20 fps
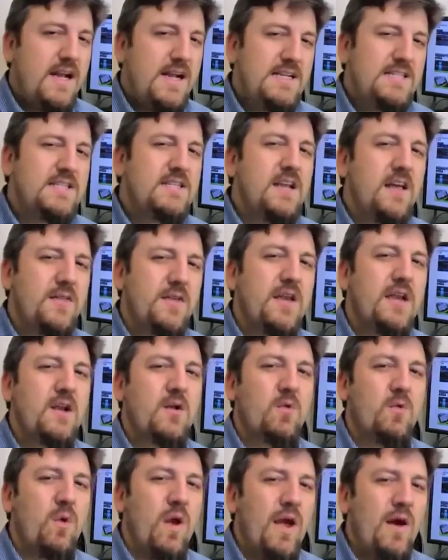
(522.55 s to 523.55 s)
It's
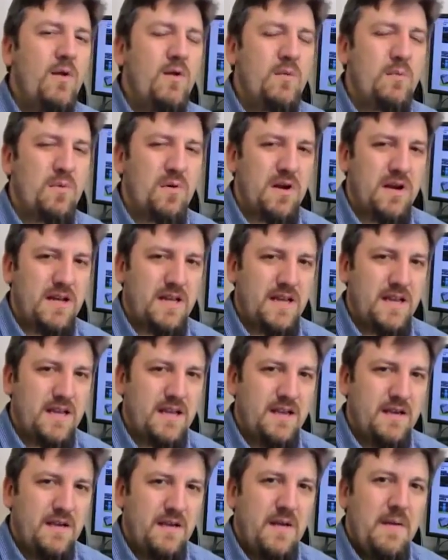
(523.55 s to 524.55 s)
nothing
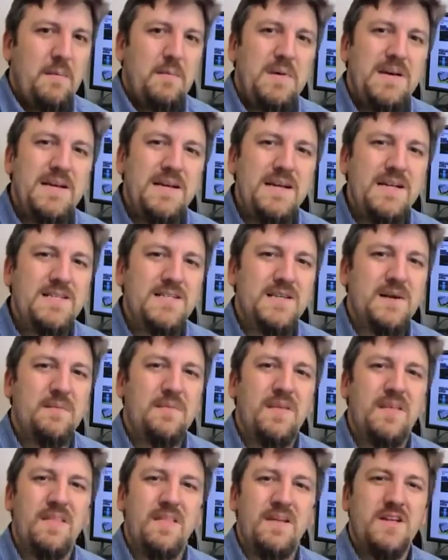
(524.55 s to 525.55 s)
groundbreaking, but it is
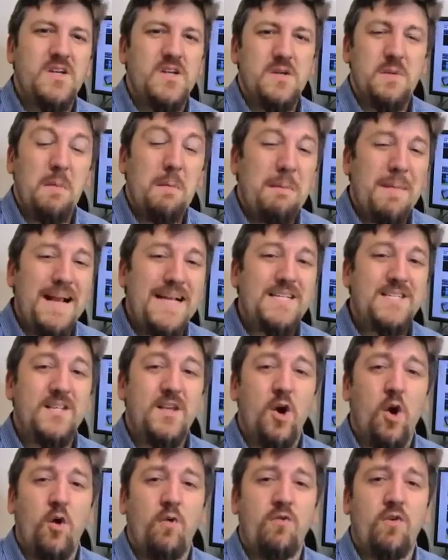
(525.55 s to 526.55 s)
something that just makes
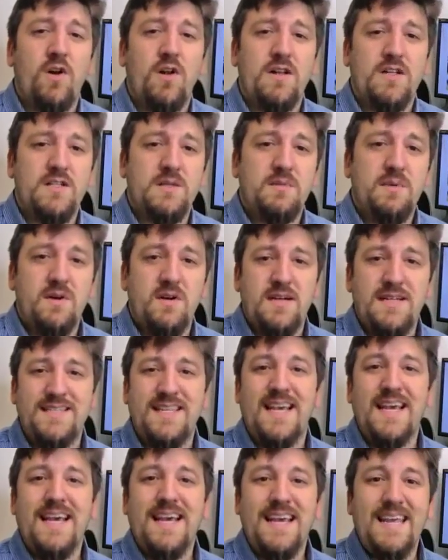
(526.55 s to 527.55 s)
the overall
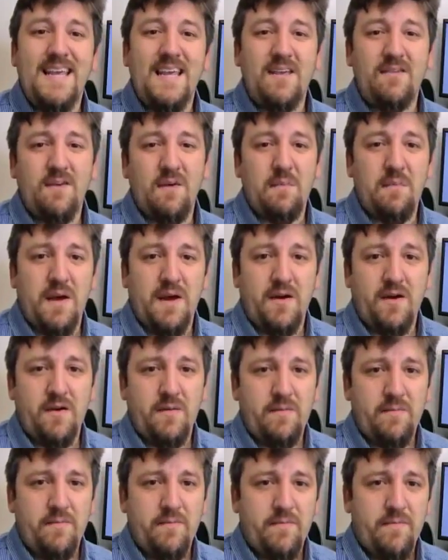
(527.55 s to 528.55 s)
experience even better.